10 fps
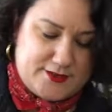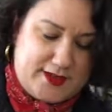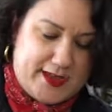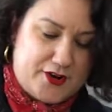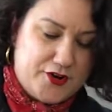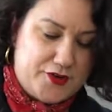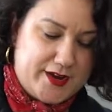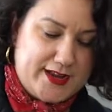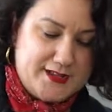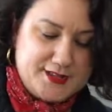So get our
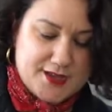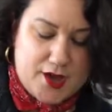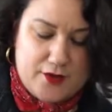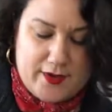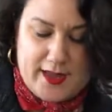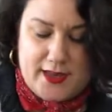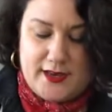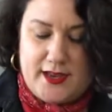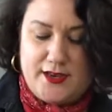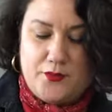greens
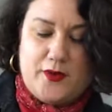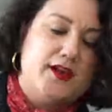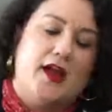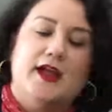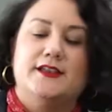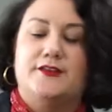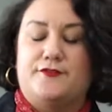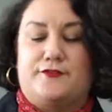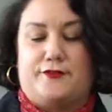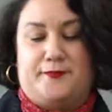going, and you want to kind
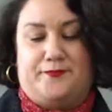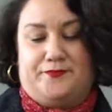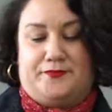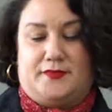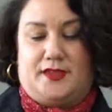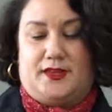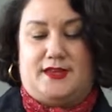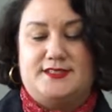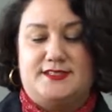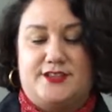of
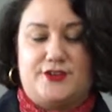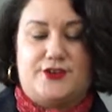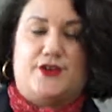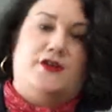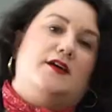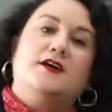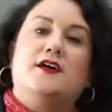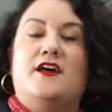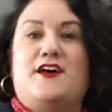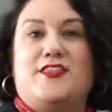consider
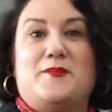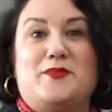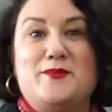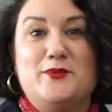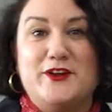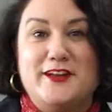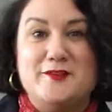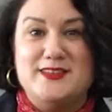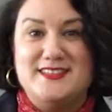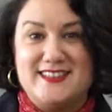that people are
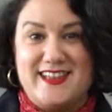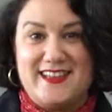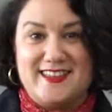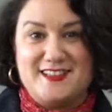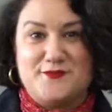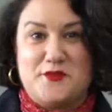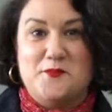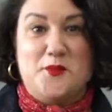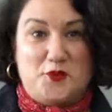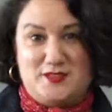going to be seeing this
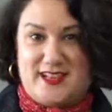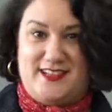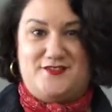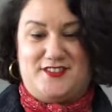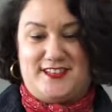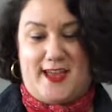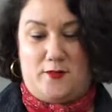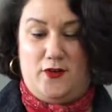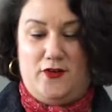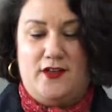from both sides of the
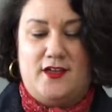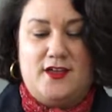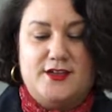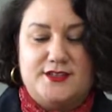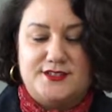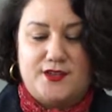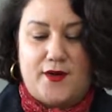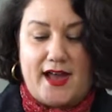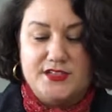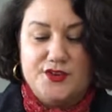table.
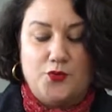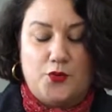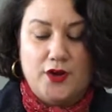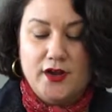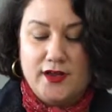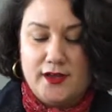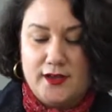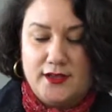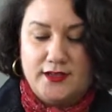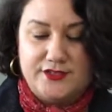So as you
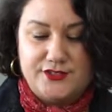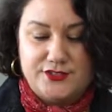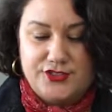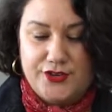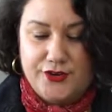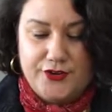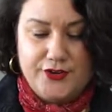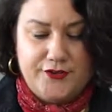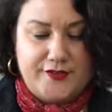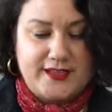work,
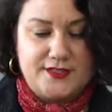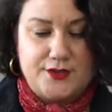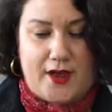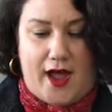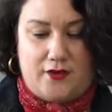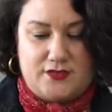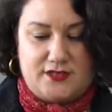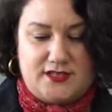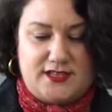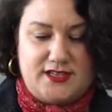turn your vase
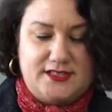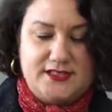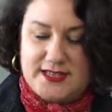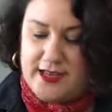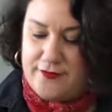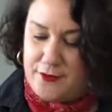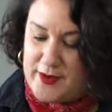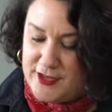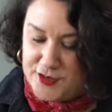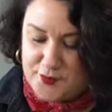around and see it
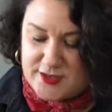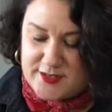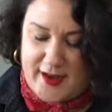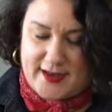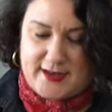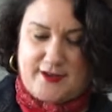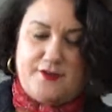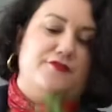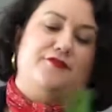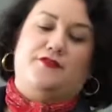from each
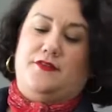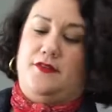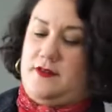perspective.